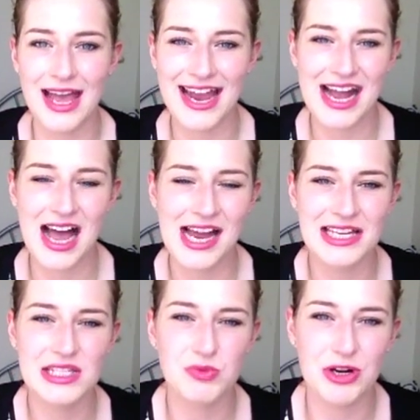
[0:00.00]
Hey
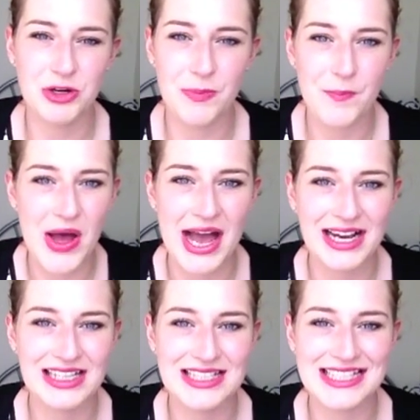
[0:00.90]
guys, welcome
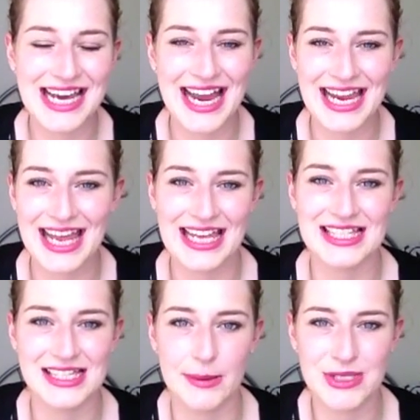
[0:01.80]
back. Today
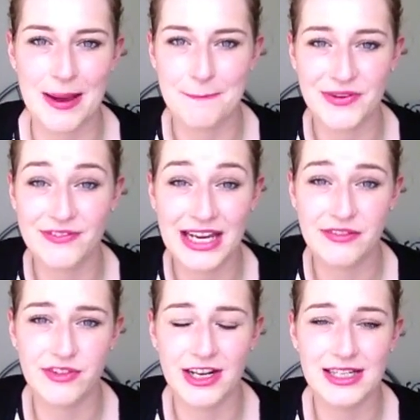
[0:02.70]
is September
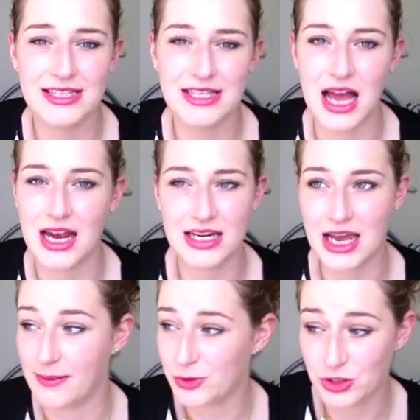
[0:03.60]
favourites and
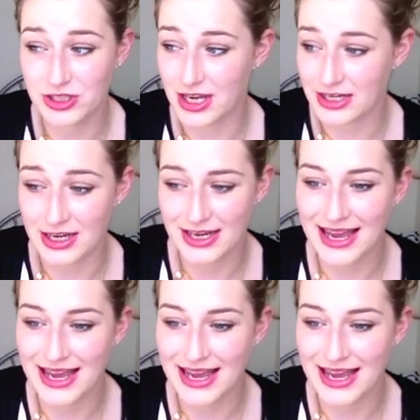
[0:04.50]
I'm just gonna